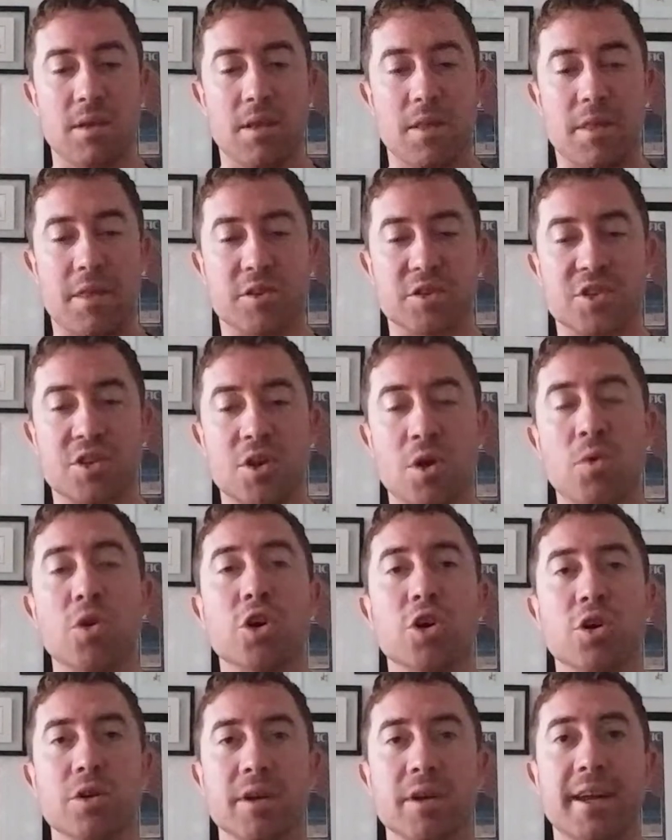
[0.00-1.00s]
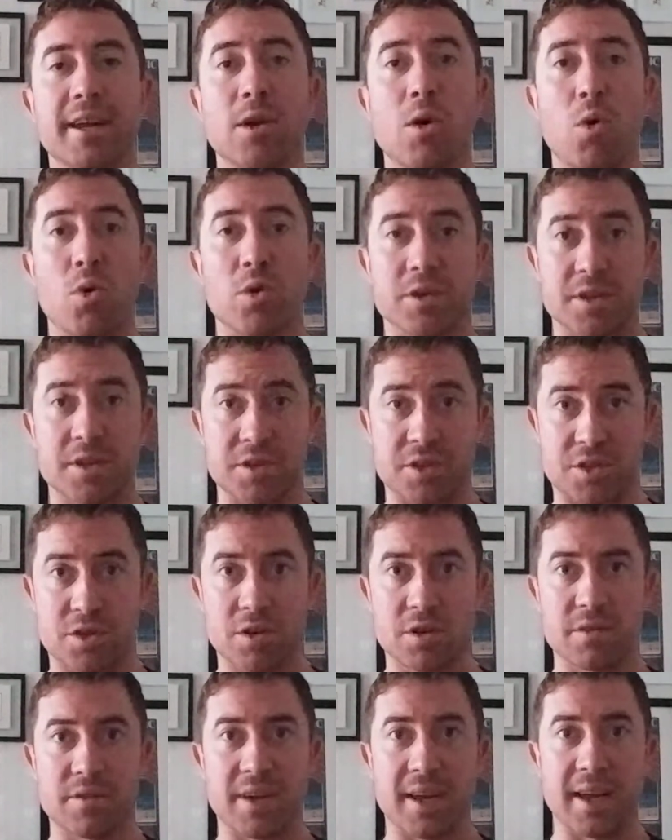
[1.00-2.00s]
there's no earning or
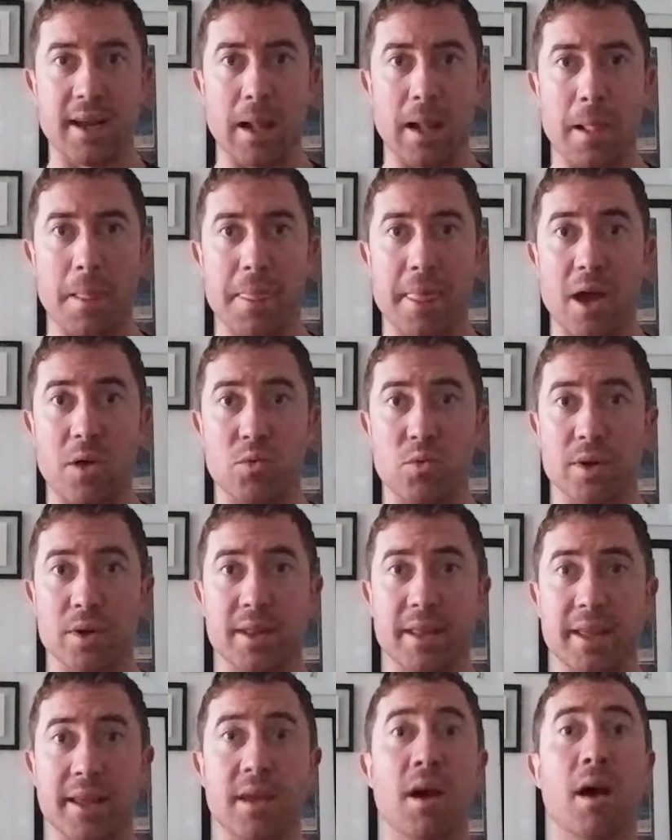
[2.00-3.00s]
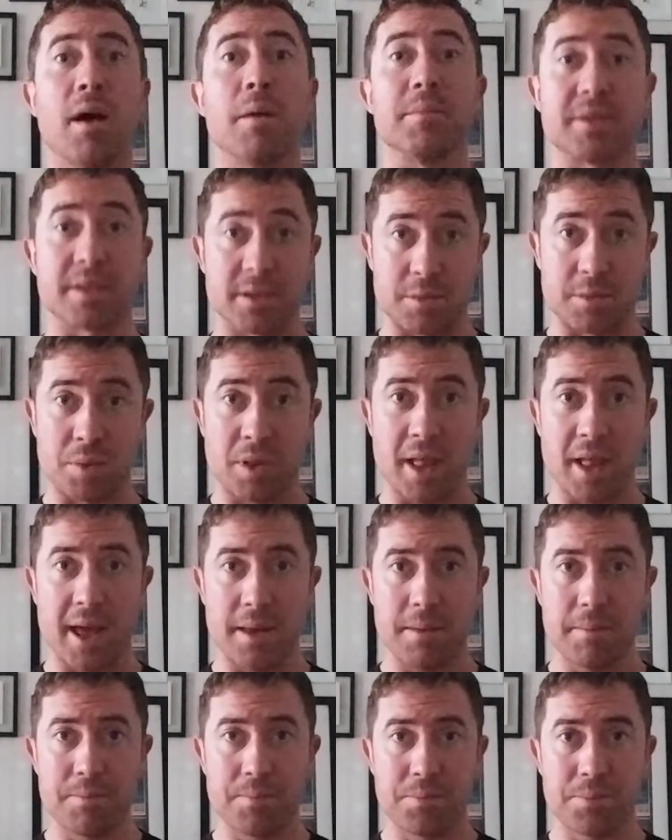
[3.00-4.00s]
deserving that really comes into play.
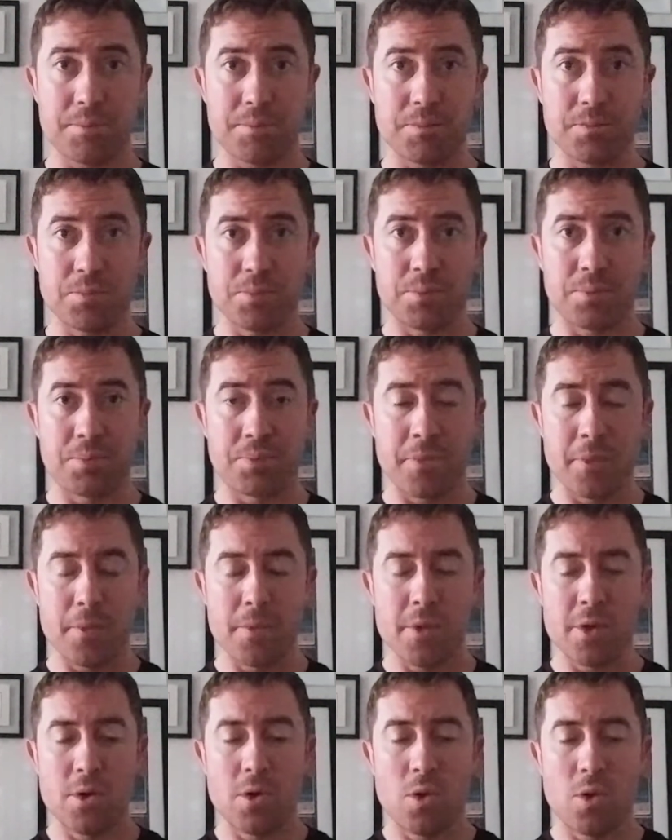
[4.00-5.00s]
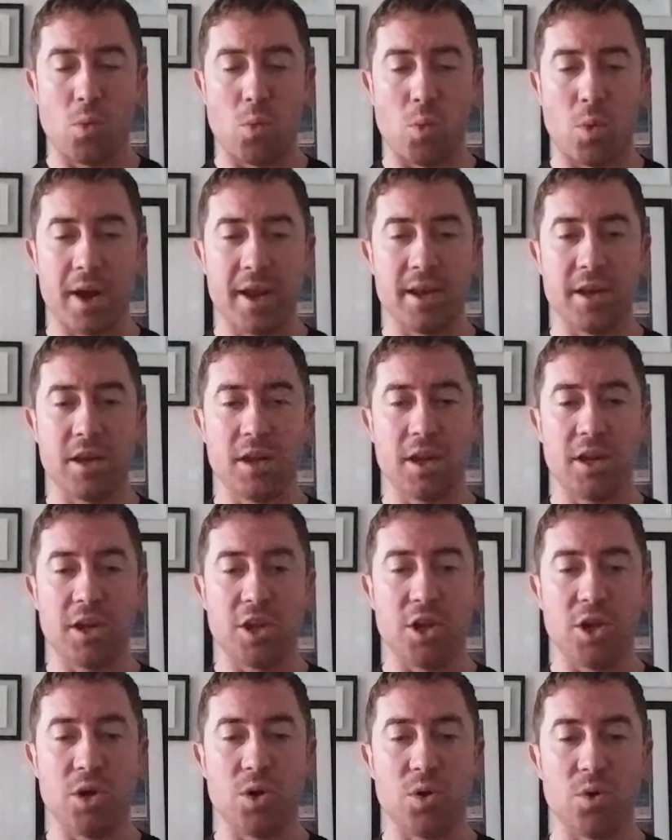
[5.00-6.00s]
When
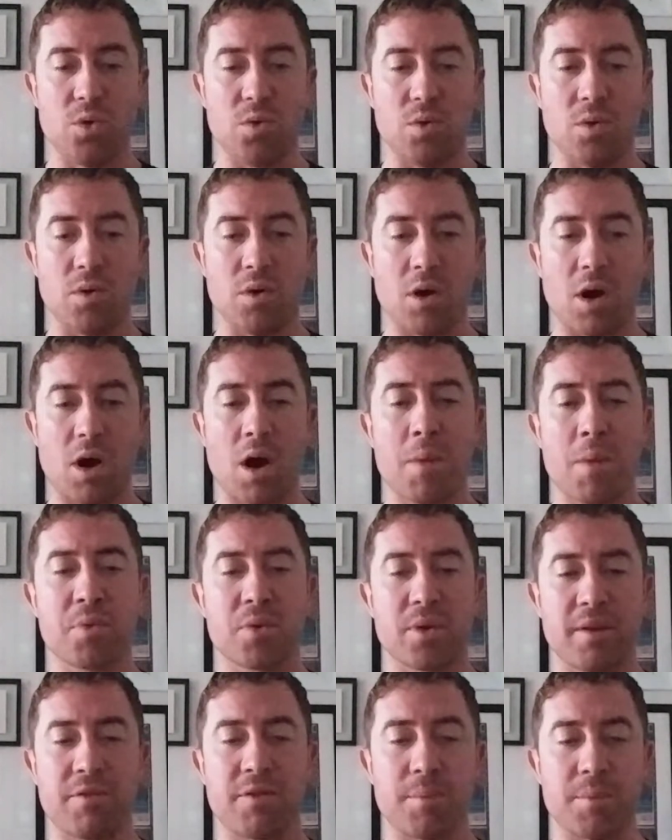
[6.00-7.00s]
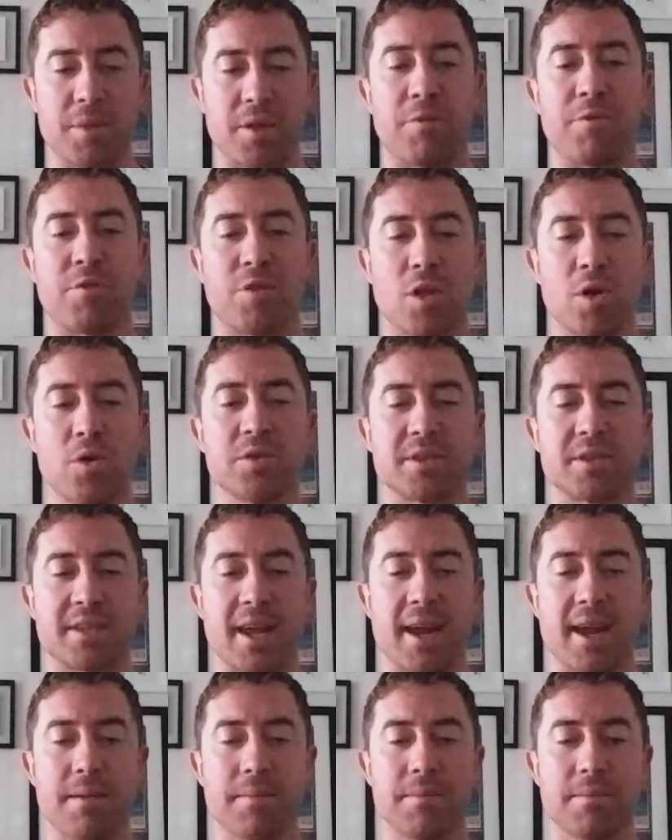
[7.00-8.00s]
you operate from the flow
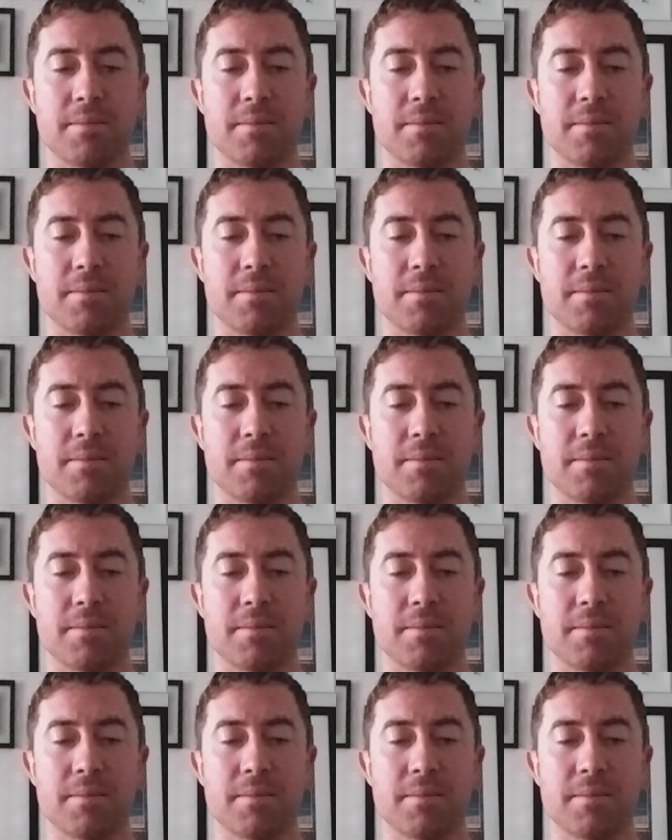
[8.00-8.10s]
state